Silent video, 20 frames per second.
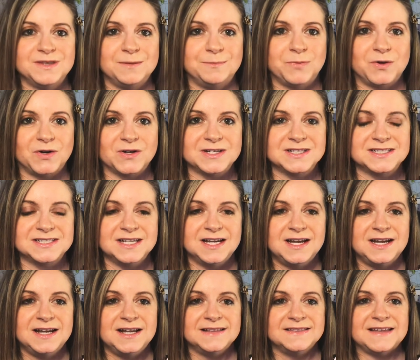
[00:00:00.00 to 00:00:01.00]
Okay,
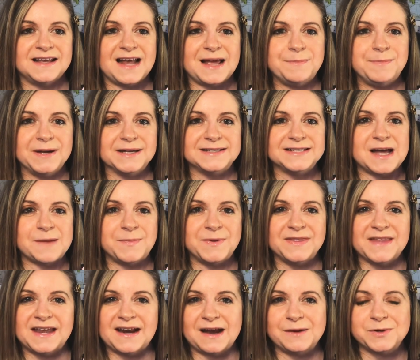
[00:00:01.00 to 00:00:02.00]
so as you may
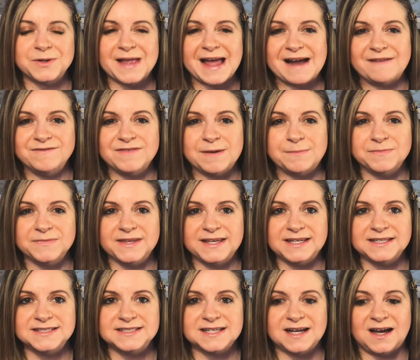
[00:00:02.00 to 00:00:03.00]
have guessed, the little
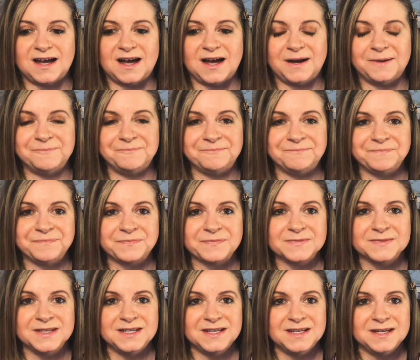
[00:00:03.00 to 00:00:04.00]
munchkin has woken up,
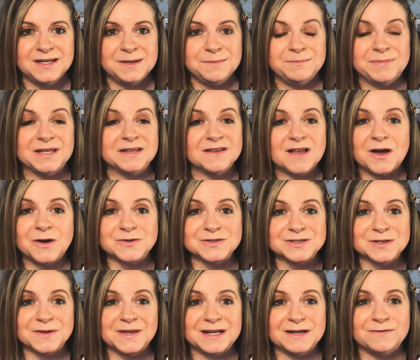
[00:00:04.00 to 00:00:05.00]
hence why you're getting the
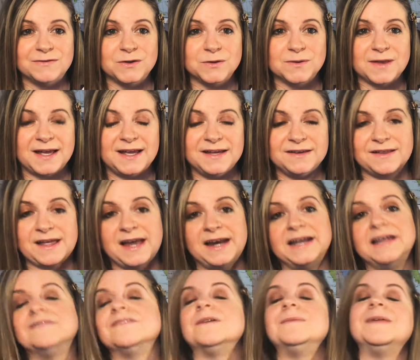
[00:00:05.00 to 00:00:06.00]
rest of this video
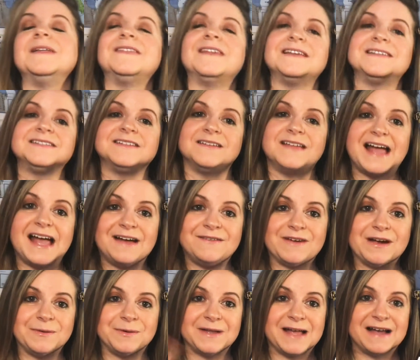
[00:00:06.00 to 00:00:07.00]
via um,
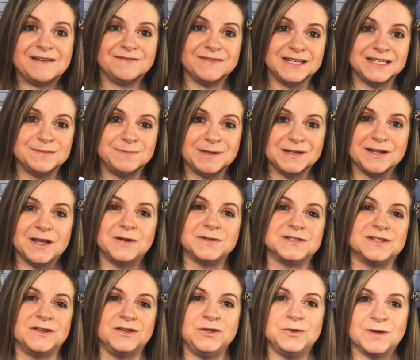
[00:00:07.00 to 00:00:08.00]
voiceover. So I'm
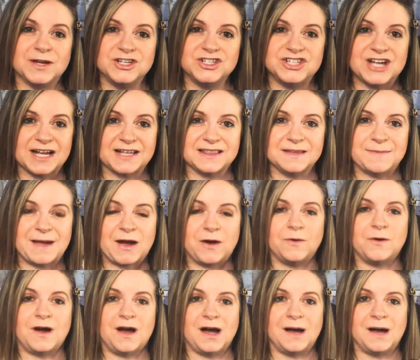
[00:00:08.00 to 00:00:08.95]
going to end here and let you guys